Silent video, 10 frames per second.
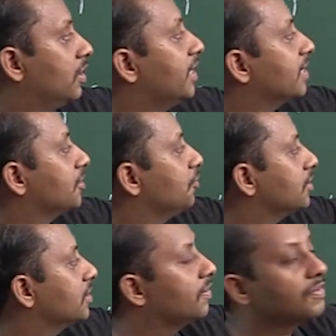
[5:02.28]
Let us
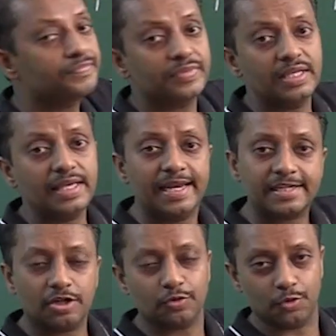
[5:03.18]
use
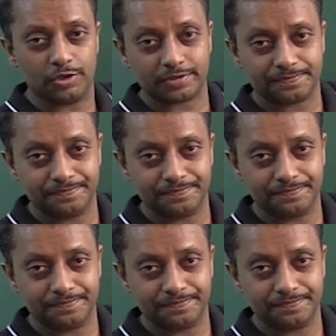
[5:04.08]
electron volt.